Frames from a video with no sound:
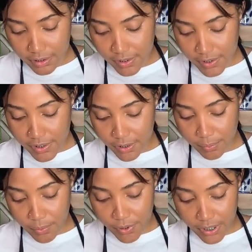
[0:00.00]
Just gonna
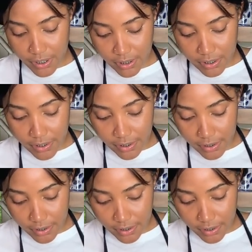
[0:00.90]
pour it in there.